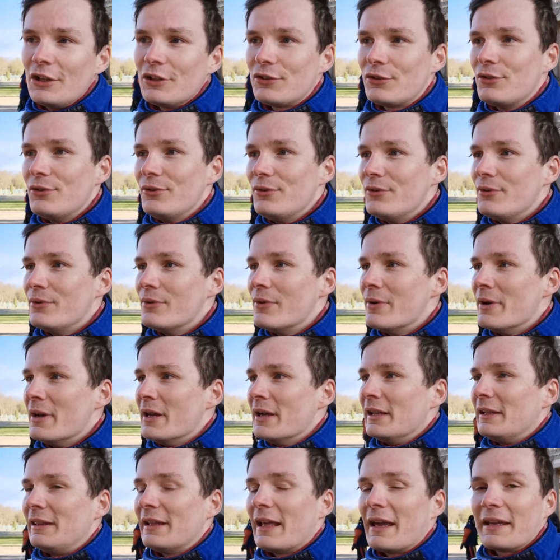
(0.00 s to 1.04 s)
to
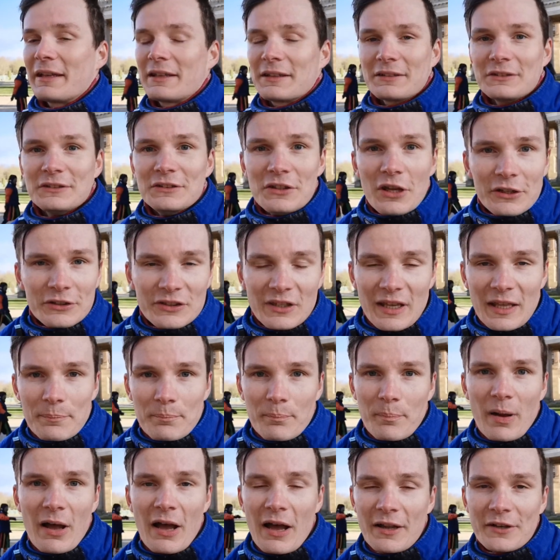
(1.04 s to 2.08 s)
like not get
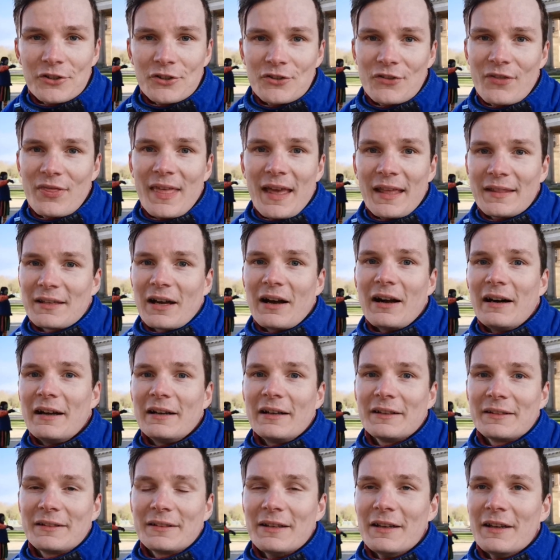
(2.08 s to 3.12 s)
punished that
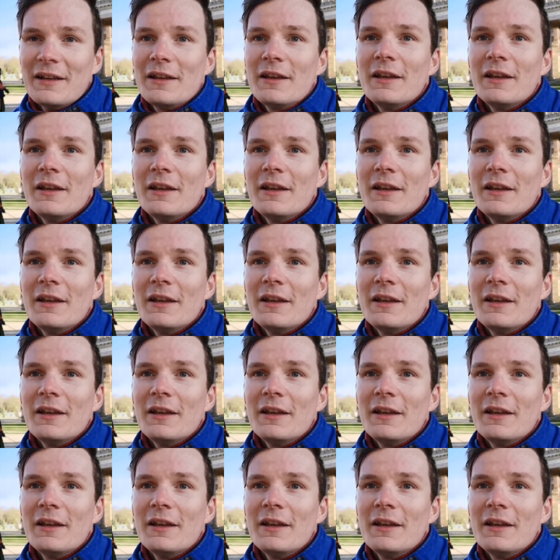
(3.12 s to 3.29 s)
hard